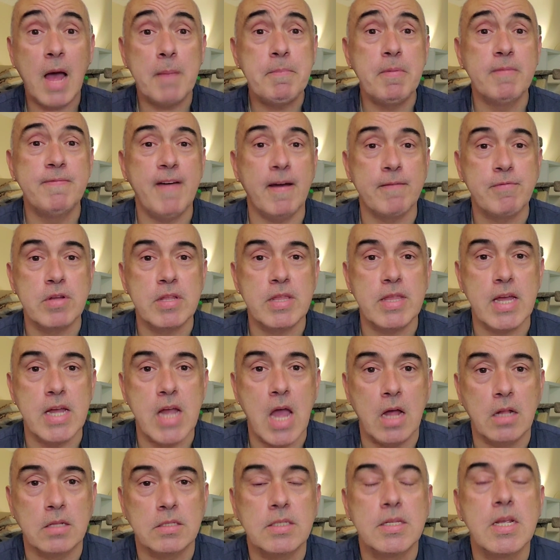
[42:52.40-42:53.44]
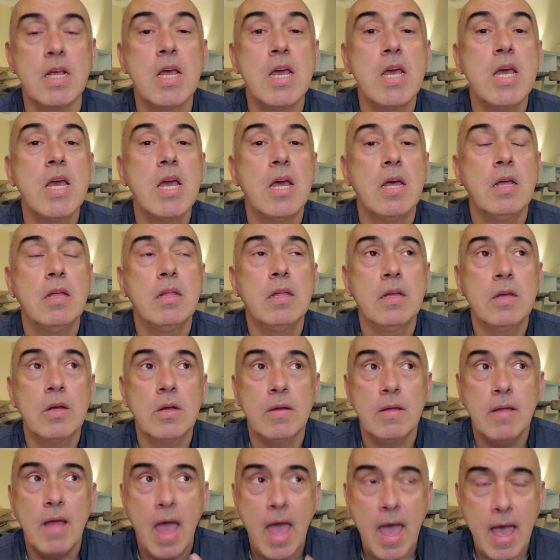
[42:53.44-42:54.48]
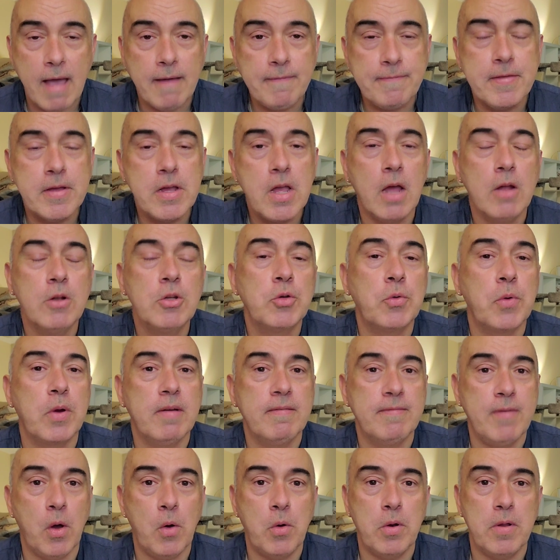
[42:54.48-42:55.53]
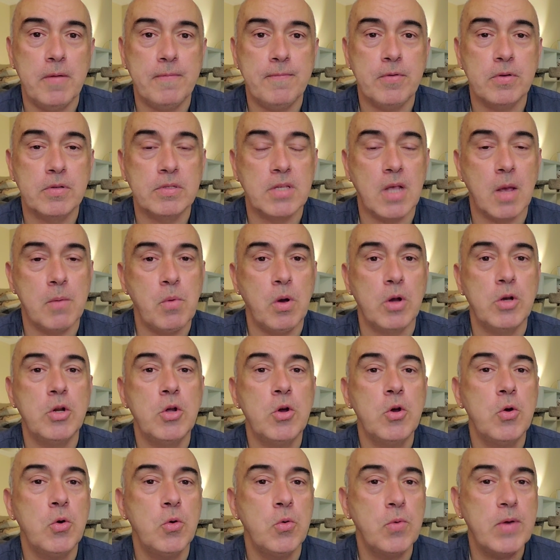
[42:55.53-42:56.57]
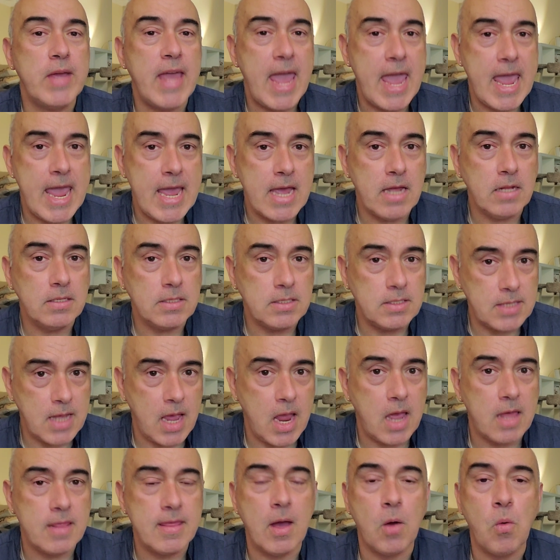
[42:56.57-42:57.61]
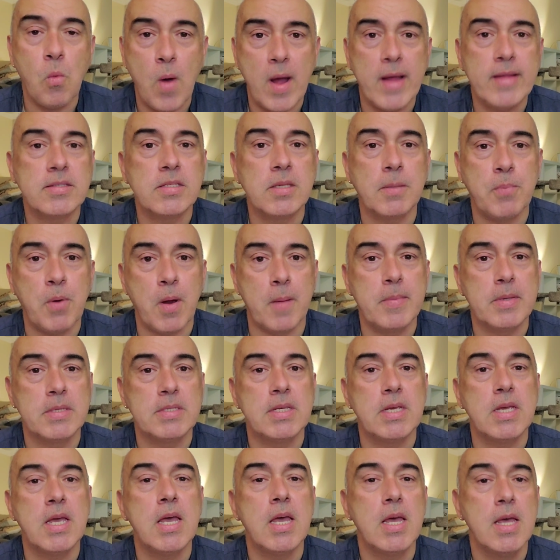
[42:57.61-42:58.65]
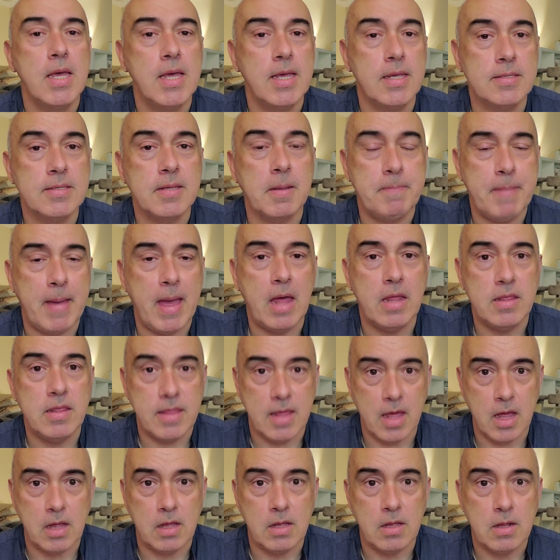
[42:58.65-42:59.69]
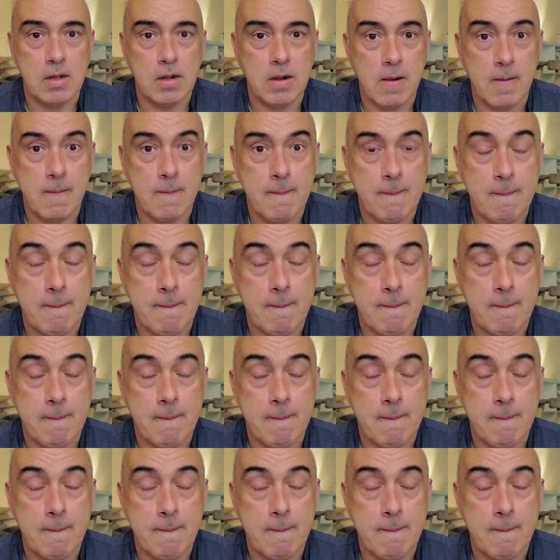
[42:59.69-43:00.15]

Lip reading: On top of everything else, half the country voted for someone who can't say that white supremacy is a bad thing,